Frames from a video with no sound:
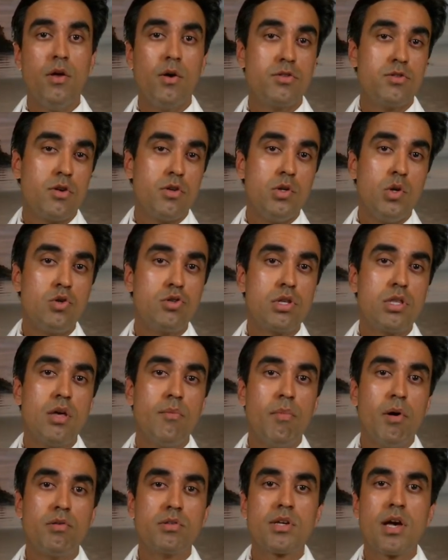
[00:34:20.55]
Those are usually
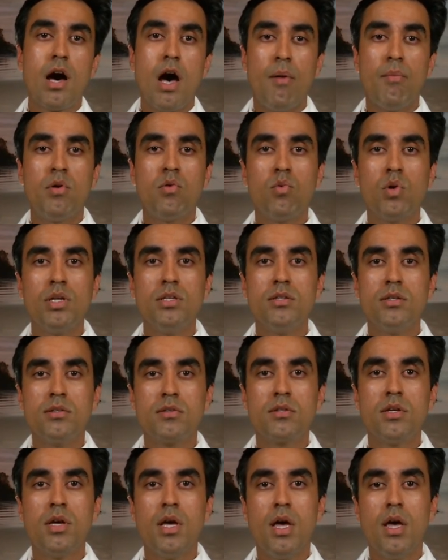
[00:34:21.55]
the most common
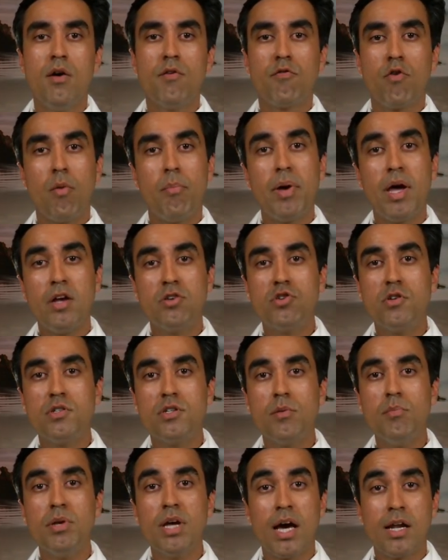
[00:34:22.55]
reasons for a
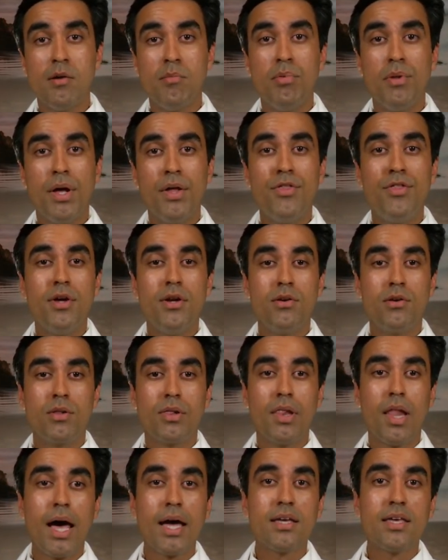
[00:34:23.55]
patient to be on a blood
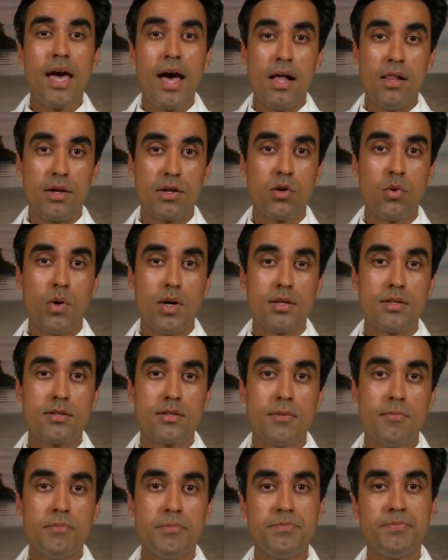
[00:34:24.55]
thinner like
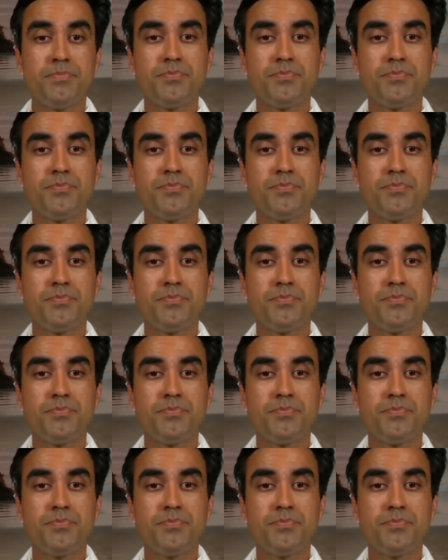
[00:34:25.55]
Eliquis.